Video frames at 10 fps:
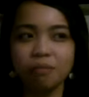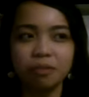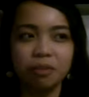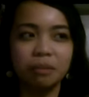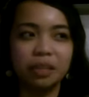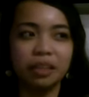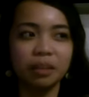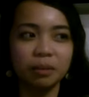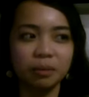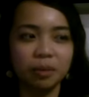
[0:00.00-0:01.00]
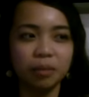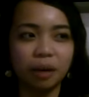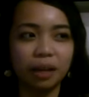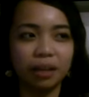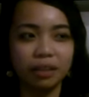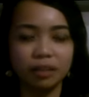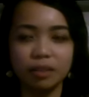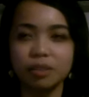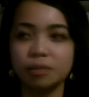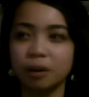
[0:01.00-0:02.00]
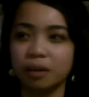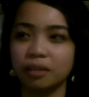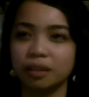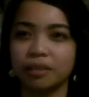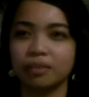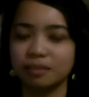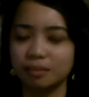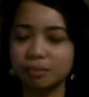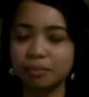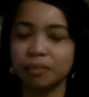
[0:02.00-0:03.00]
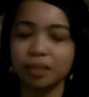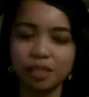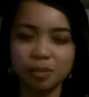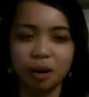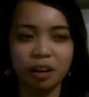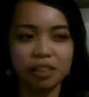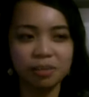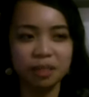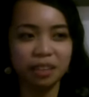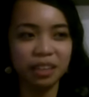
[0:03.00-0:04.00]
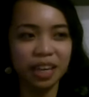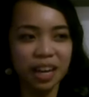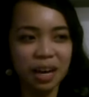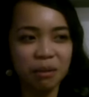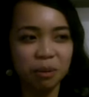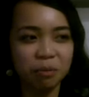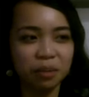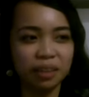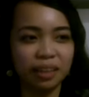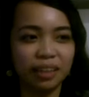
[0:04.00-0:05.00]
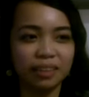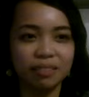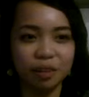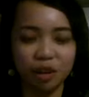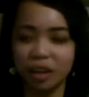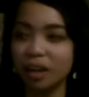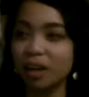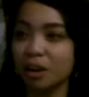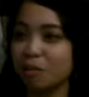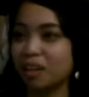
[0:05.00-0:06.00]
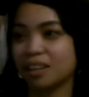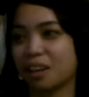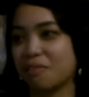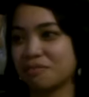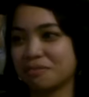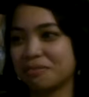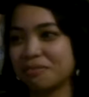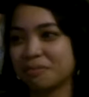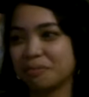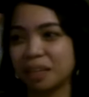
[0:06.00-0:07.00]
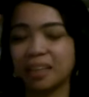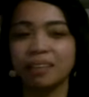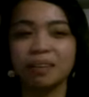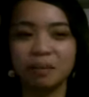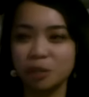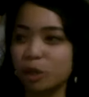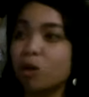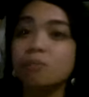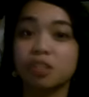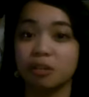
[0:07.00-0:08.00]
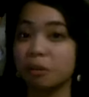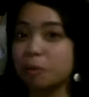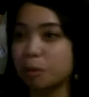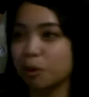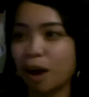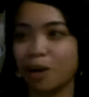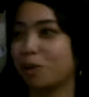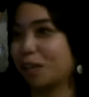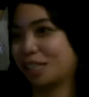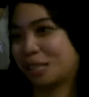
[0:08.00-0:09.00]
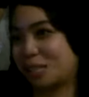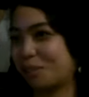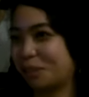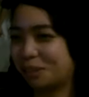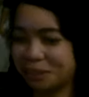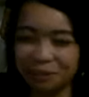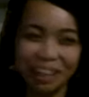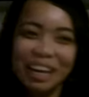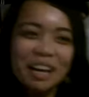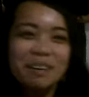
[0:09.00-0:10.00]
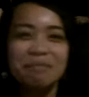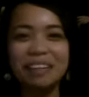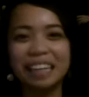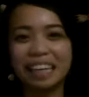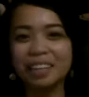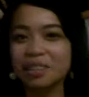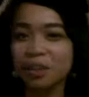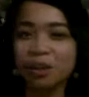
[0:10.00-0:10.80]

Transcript: For me, the main thing that inspires me would be like looking at everyday life. Like observing people. I know that sounds a bit creepy, but like